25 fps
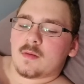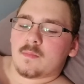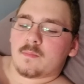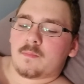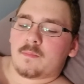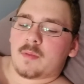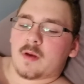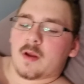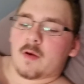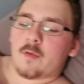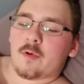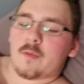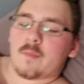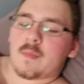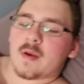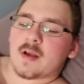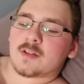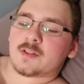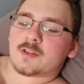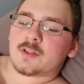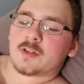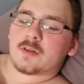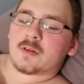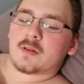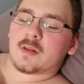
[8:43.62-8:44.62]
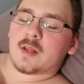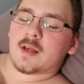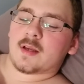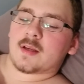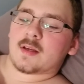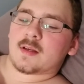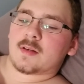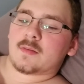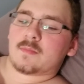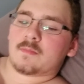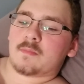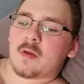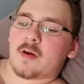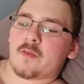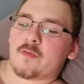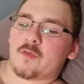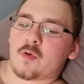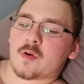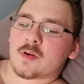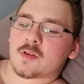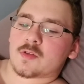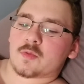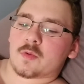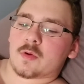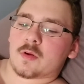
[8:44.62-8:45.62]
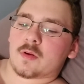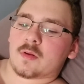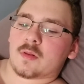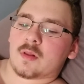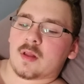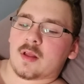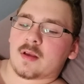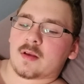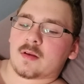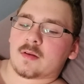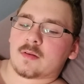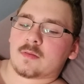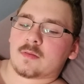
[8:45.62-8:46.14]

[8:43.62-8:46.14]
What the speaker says: but I would make sure like my voice would like